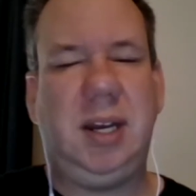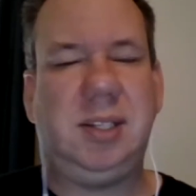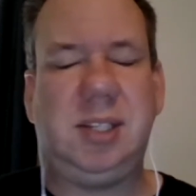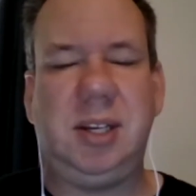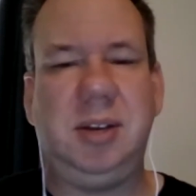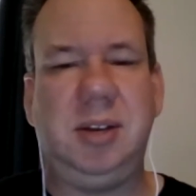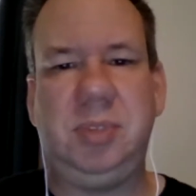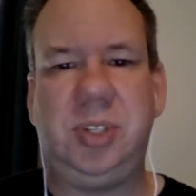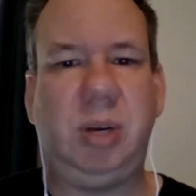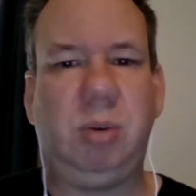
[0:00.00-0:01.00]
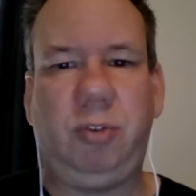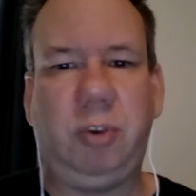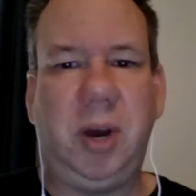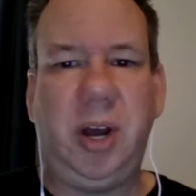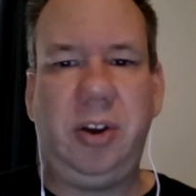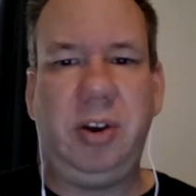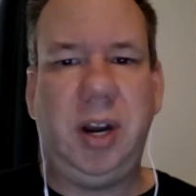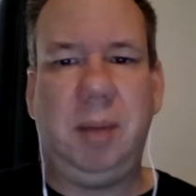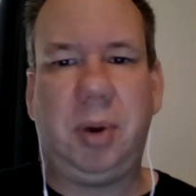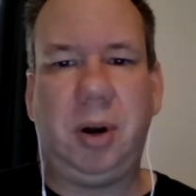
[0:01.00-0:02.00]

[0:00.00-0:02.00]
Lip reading: And it's a 0 from 100 number.